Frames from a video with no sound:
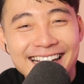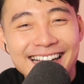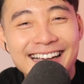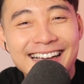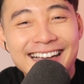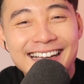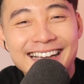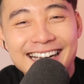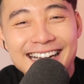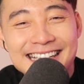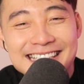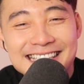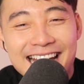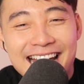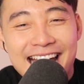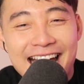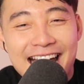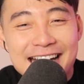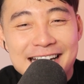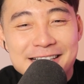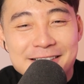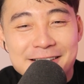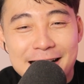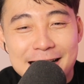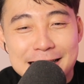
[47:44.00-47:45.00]
He needs a
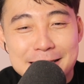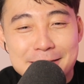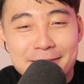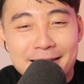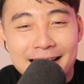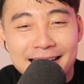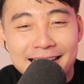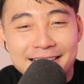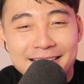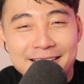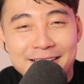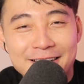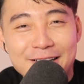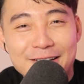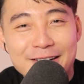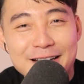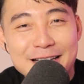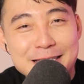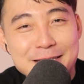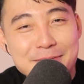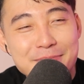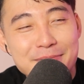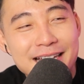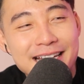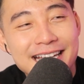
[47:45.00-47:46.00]
hair transplant too.
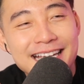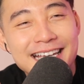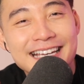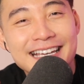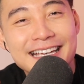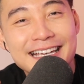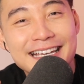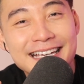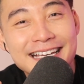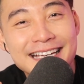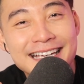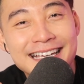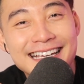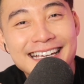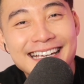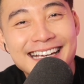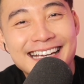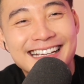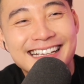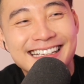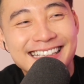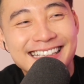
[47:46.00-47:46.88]
It's me.